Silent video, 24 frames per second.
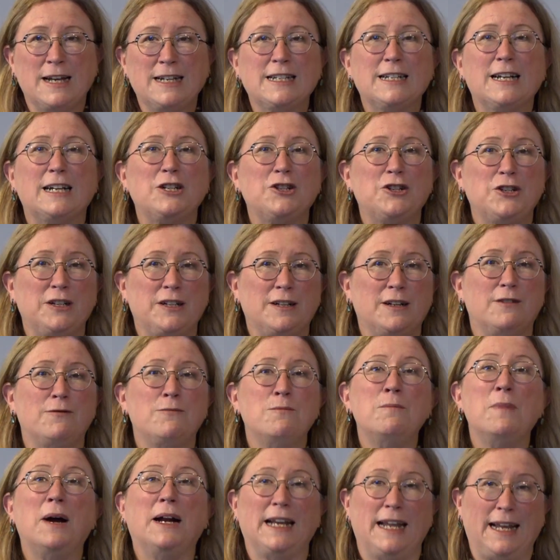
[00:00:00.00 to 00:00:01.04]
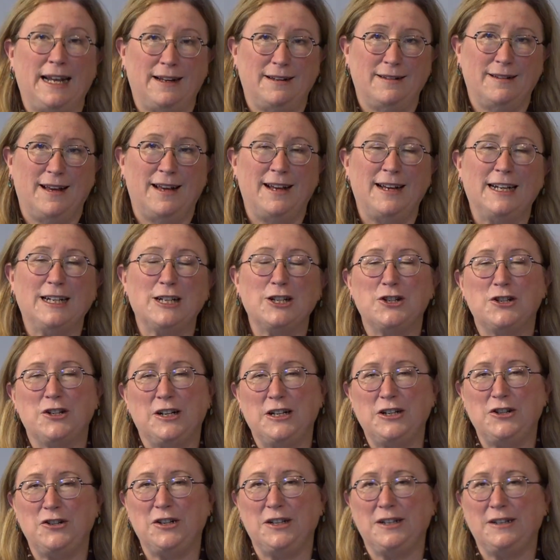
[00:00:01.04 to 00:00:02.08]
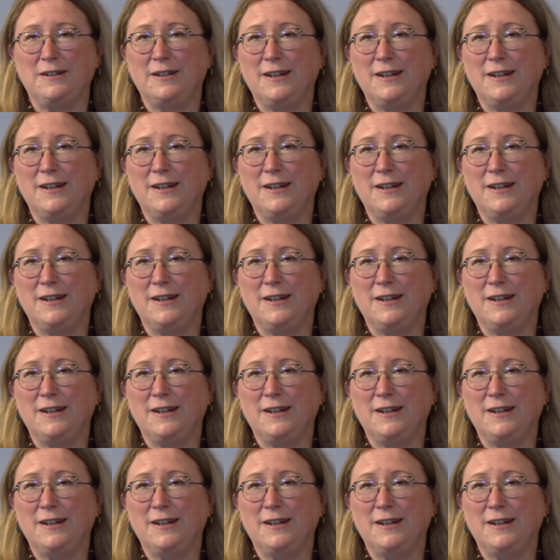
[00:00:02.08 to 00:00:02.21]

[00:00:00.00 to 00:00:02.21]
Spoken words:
touching of money and exchanging